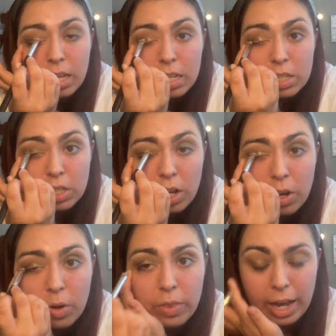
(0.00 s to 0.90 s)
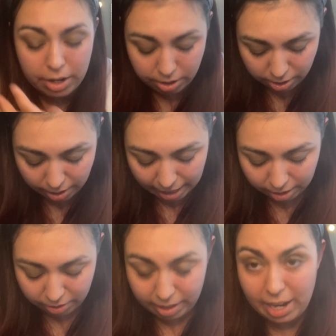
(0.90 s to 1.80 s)
So that hurt. I
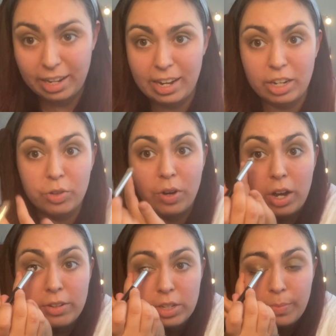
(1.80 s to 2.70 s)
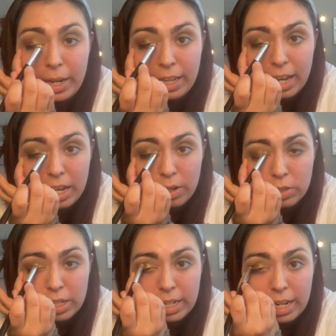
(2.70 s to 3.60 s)
literally had to crawl to my
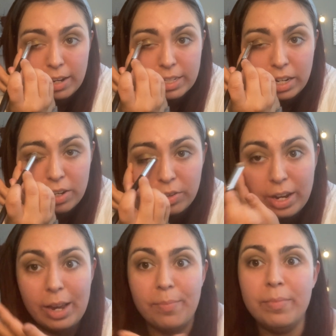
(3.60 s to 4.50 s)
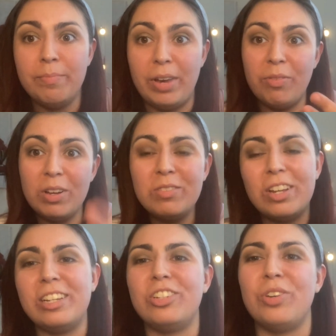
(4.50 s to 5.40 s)
couch, and then I was oh great, my phone's
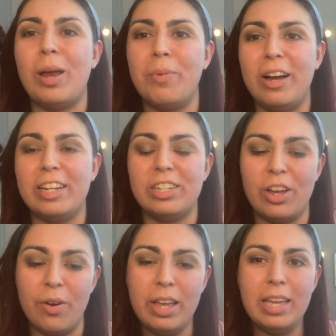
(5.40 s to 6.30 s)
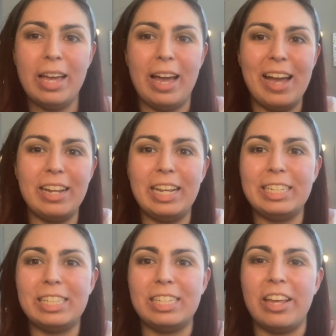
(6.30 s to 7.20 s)
on the tripod. So I had to
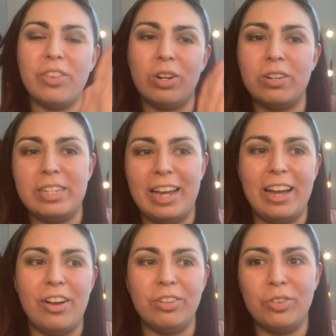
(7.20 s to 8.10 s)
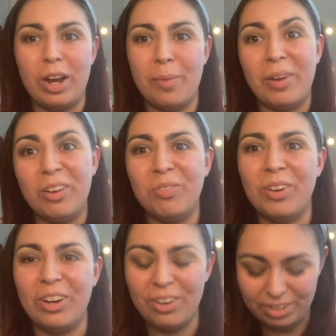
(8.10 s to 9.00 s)
slither down, grab my
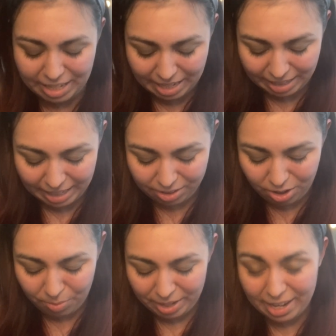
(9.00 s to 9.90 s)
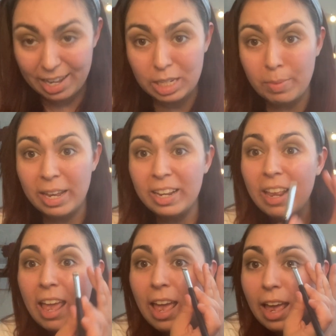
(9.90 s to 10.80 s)
phone, and then call my husband.
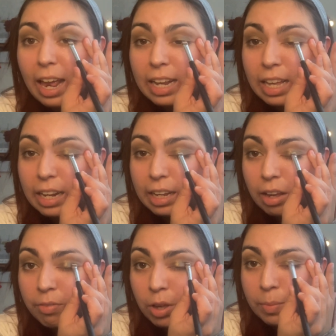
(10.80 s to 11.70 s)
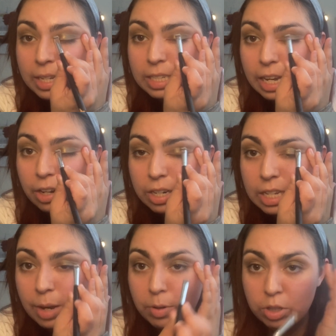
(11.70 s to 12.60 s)
And then a few minutes later I was
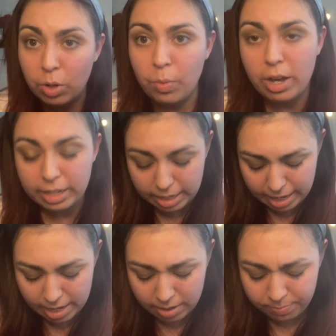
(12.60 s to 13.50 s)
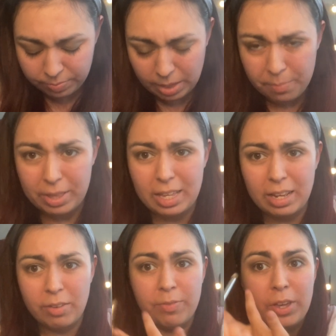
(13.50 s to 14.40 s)
able to walk again. But then
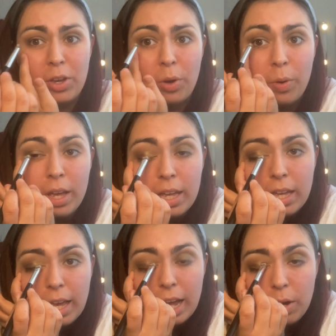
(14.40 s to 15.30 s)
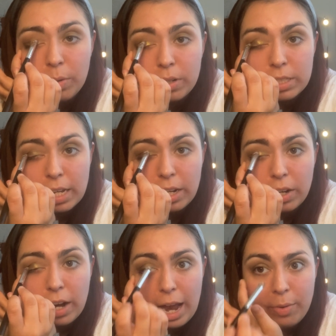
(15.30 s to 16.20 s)
a few hours
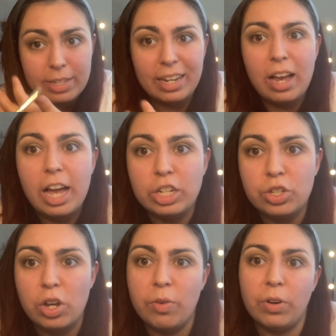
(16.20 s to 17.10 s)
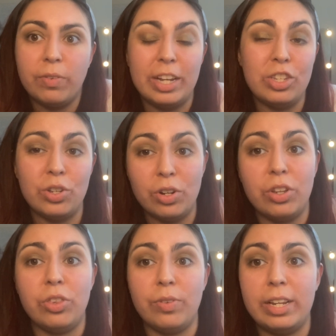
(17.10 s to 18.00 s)
later I was hunched over for 2 to
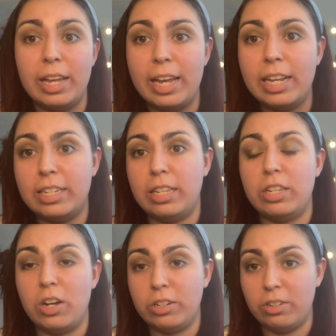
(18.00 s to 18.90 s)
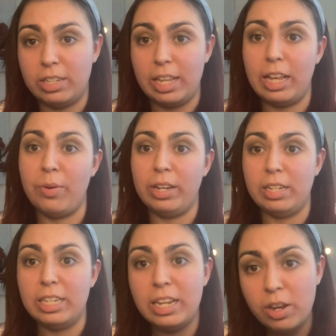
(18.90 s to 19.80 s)
3 days, and the doctor said it would
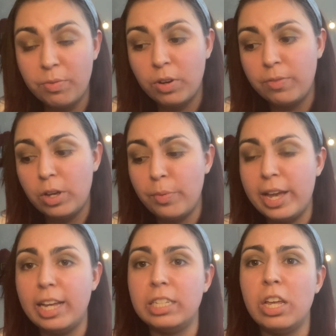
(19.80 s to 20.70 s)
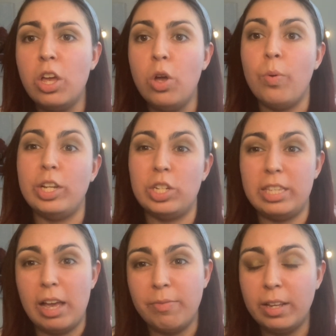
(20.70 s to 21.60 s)
continue for a few weeks, which it
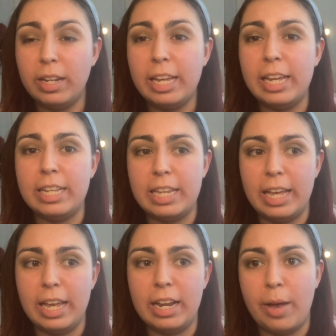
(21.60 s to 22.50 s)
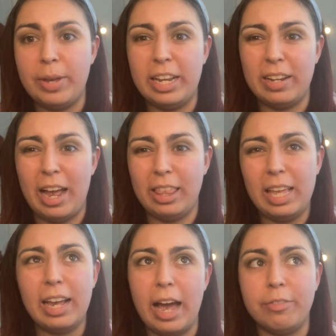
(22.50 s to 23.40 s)
definitely did. I mean, I
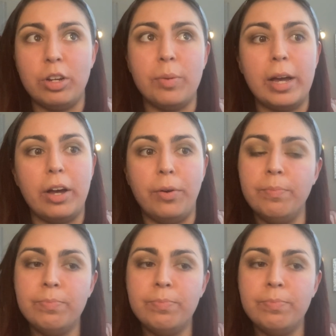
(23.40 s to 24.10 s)
think after about